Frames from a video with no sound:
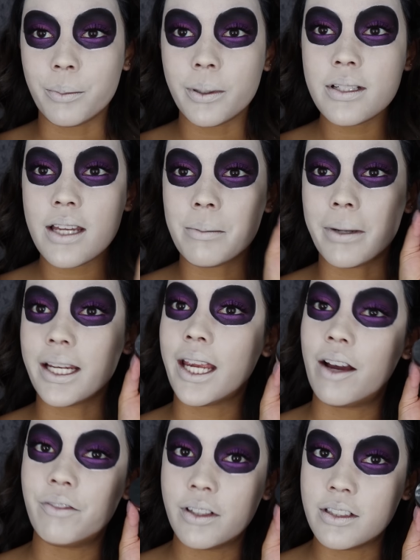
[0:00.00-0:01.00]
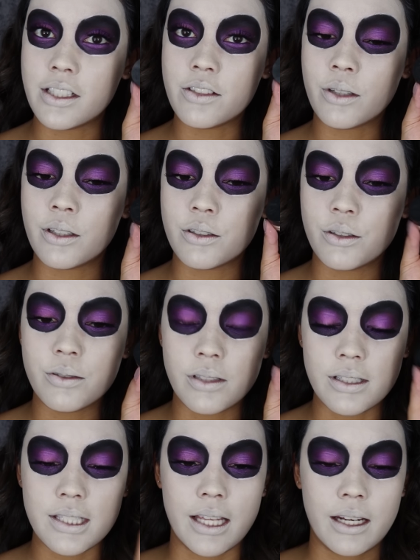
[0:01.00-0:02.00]
going to take my Kat Von D
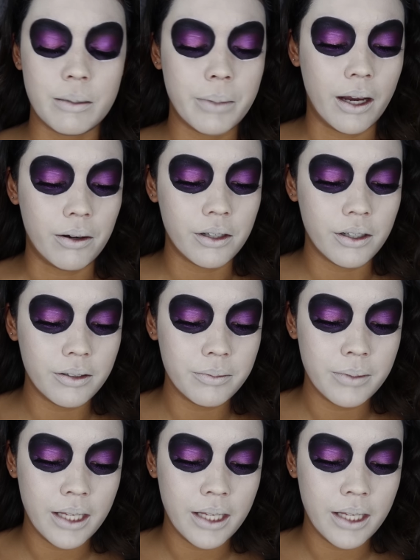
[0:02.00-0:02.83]
translucent setting powder